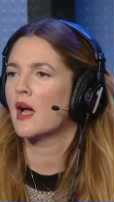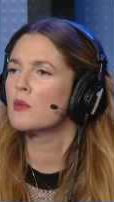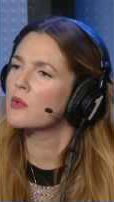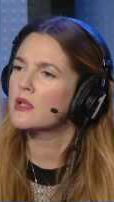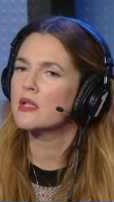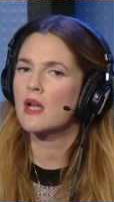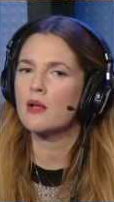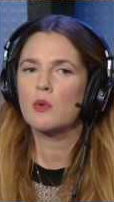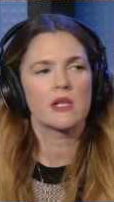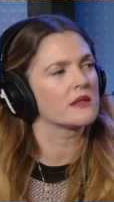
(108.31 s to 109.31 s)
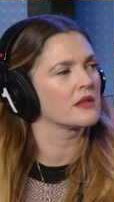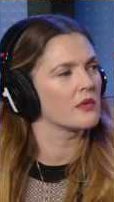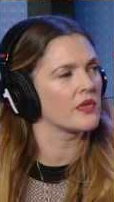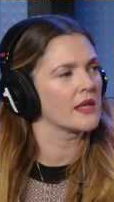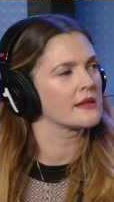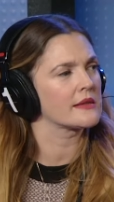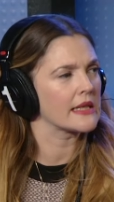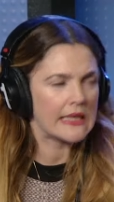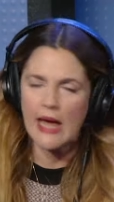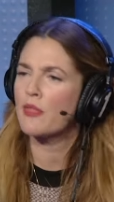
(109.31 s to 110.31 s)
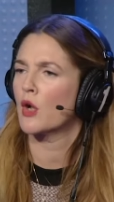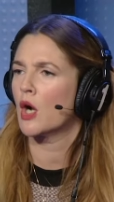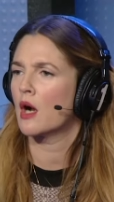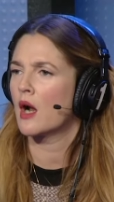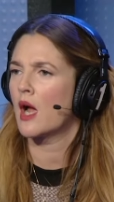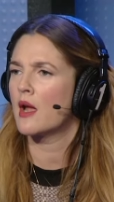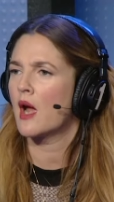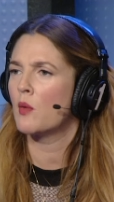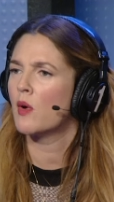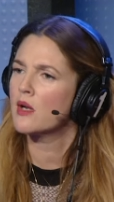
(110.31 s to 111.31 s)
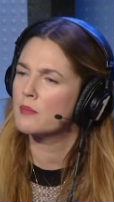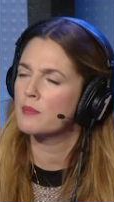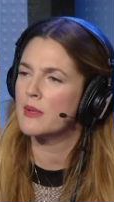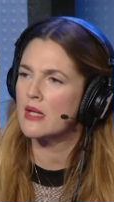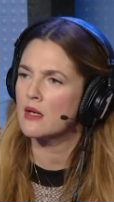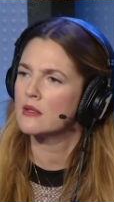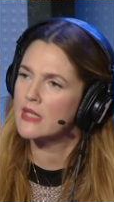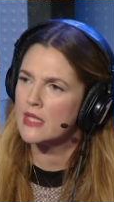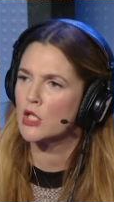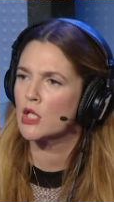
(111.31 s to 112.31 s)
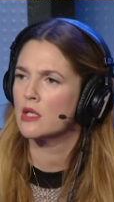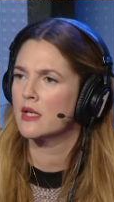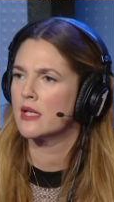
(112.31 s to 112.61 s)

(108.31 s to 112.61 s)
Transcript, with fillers: Like I really I want to do things together. I, I want to be and, a leader.